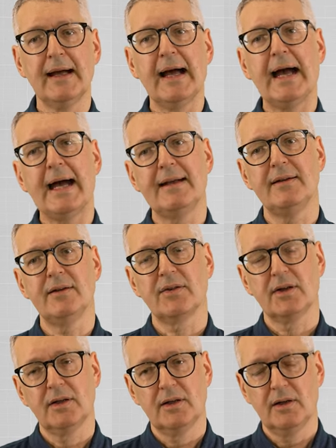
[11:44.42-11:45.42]
And
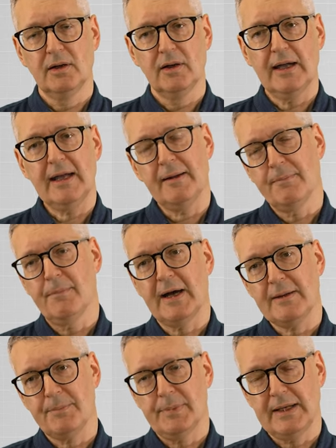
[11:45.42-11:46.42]
it
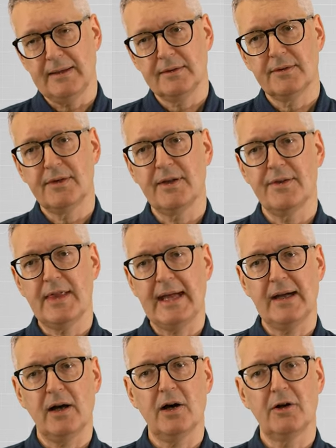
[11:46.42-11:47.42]
might be that
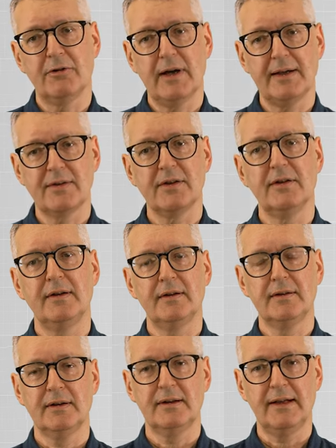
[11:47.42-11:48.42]
they are at
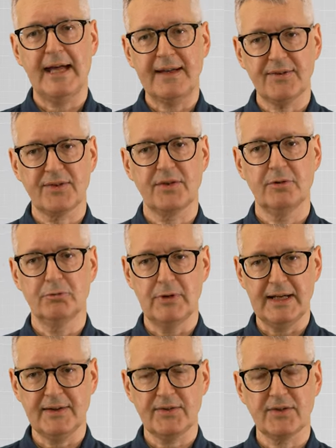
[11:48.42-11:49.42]
less
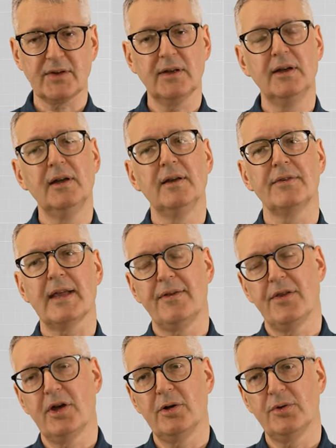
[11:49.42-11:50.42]
risk than
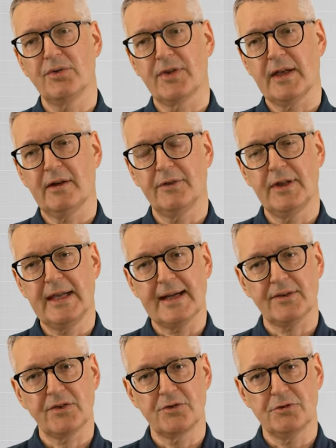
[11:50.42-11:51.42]
those on the
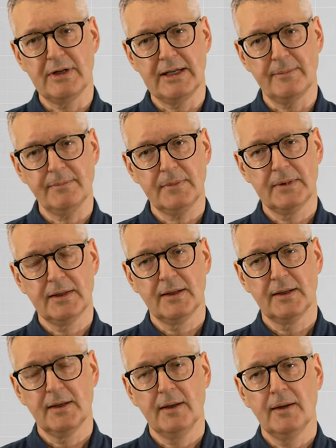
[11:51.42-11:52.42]
extreme,
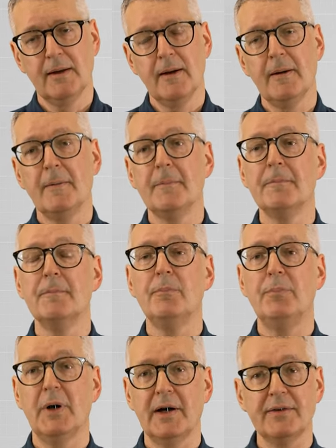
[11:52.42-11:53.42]

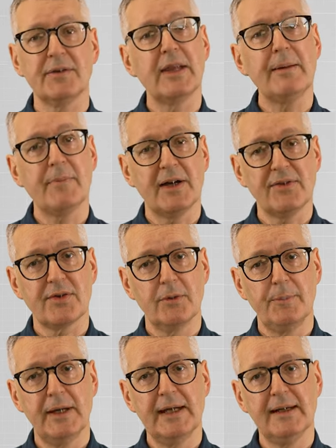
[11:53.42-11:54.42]
but they might still
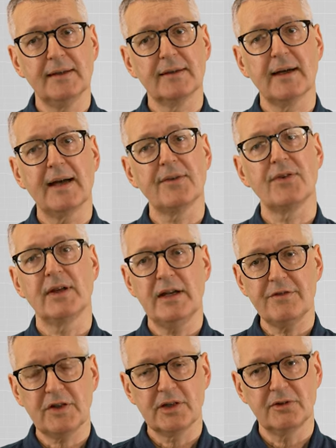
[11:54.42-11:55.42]
be at
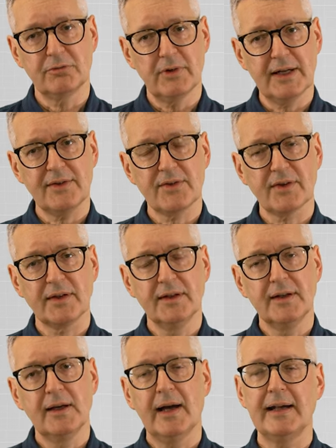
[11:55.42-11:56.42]
significant risk,
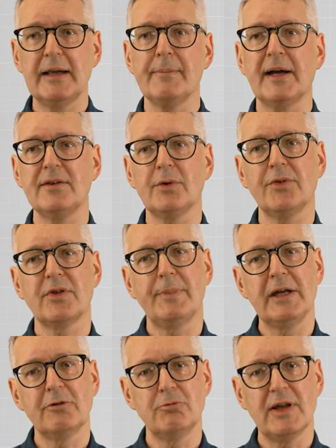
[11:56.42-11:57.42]
and it might also
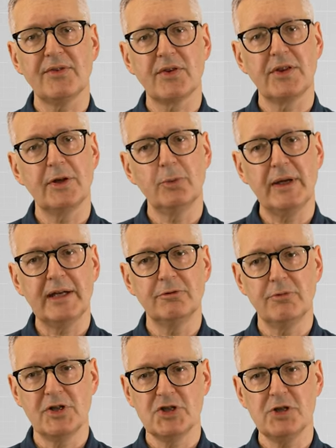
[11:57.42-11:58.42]
be a risk that we can
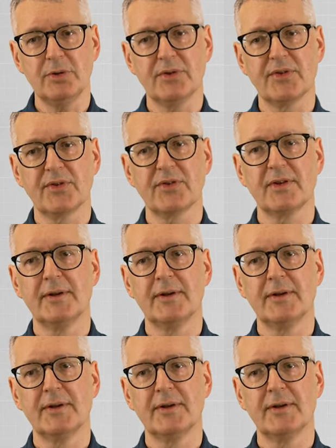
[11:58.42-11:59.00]
reduce.